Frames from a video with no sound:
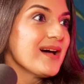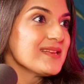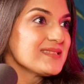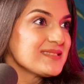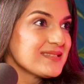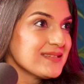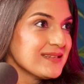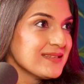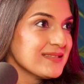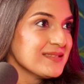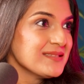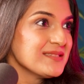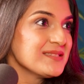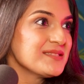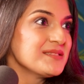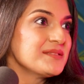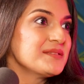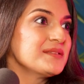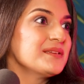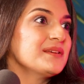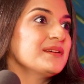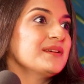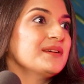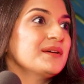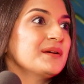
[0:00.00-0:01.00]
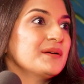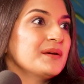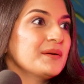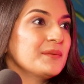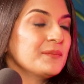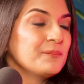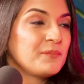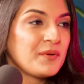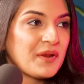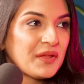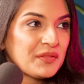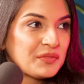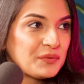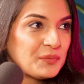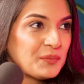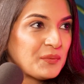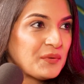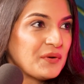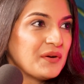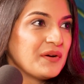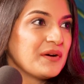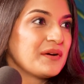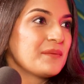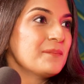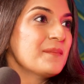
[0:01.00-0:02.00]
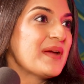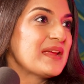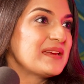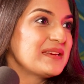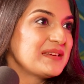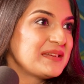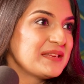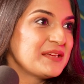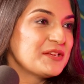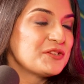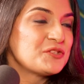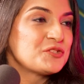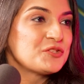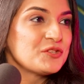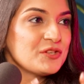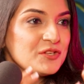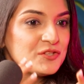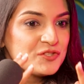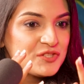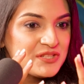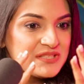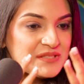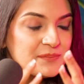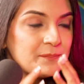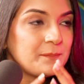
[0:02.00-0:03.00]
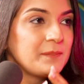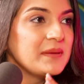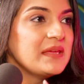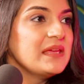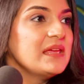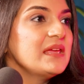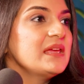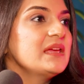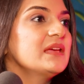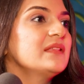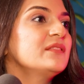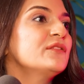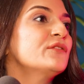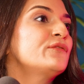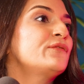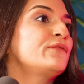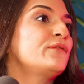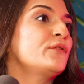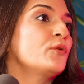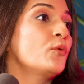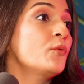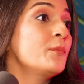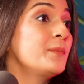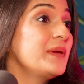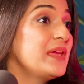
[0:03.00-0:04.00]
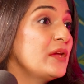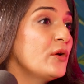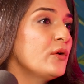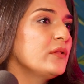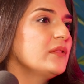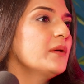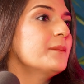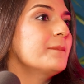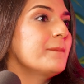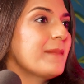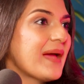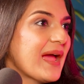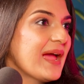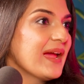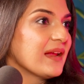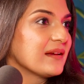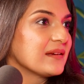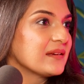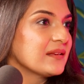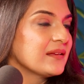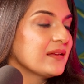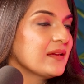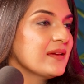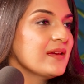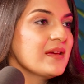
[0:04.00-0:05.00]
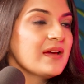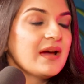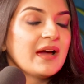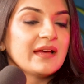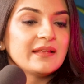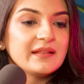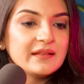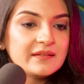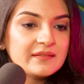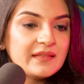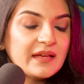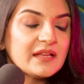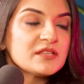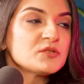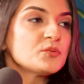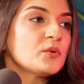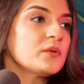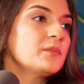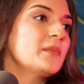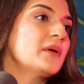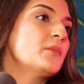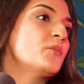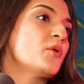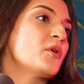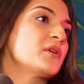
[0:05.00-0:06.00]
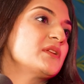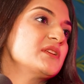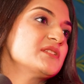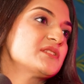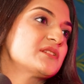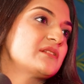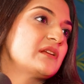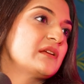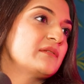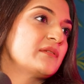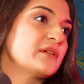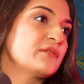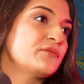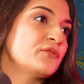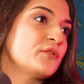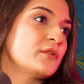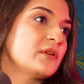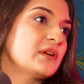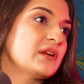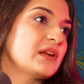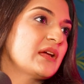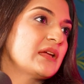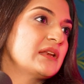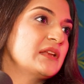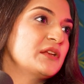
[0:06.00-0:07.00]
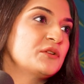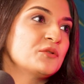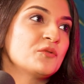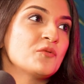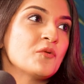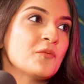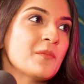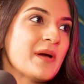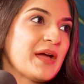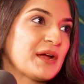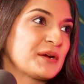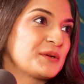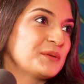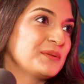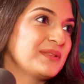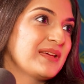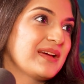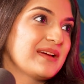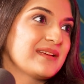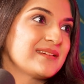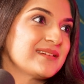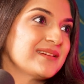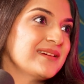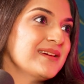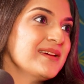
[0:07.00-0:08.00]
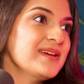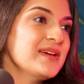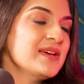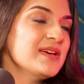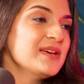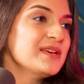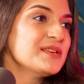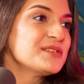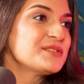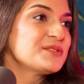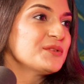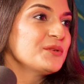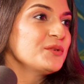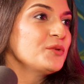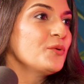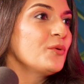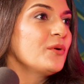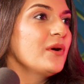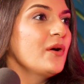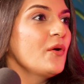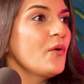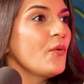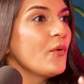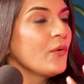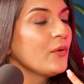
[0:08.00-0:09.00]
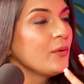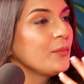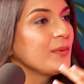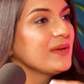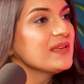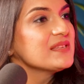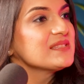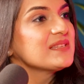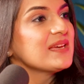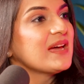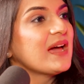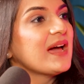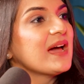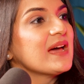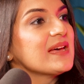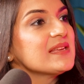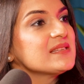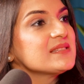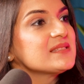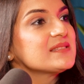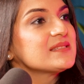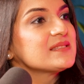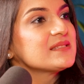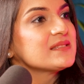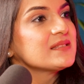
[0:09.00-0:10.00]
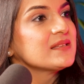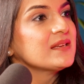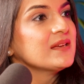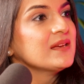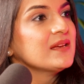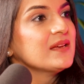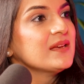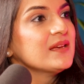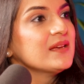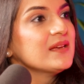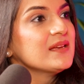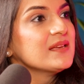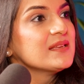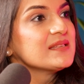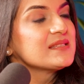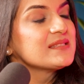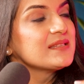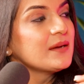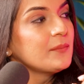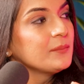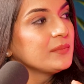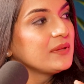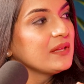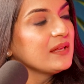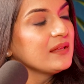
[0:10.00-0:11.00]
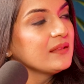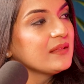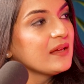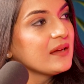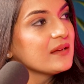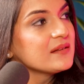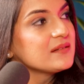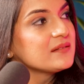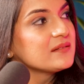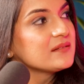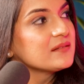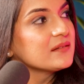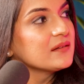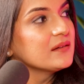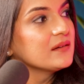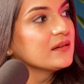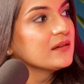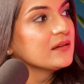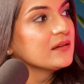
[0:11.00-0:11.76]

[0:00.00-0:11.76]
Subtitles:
asanas, breath work, meditation, just being in the flow, being on the mat. I think that's what my body is craving for, and I need to go back to that. So yoga always has something that,